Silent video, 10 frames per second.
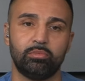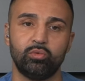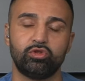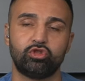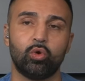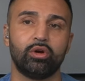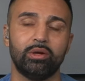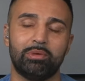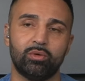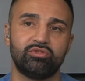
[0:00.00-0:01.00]
He was so
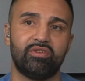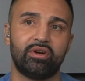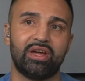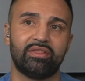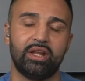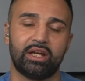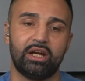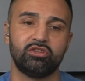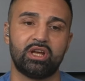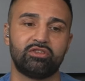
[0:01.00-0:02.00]
good, but he was very athletic.
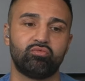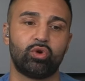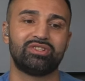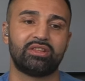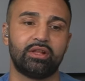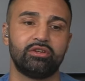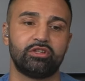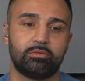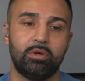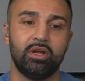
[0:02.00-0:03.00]
And as Roy's
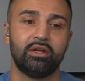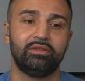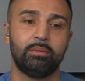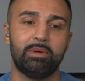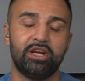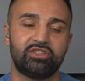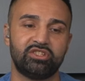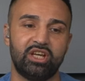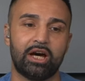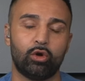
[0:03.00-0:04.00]
athleticism diminished
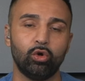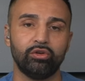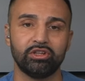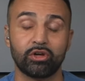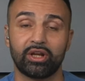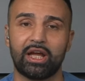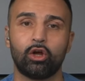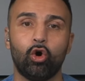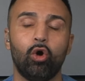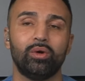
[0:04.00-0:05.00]
as he got older, he started
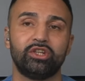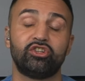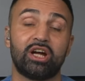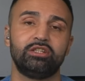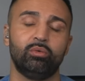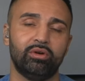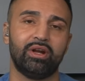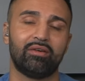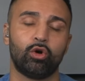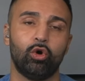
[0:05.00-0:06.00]
getting caught with the shots he would have
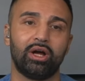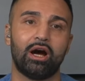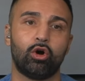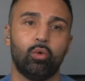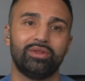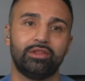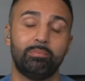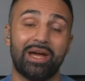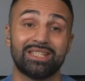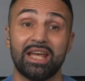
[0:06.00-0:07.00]
now got caught with in the
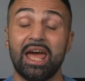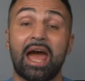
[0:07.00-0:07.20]
past.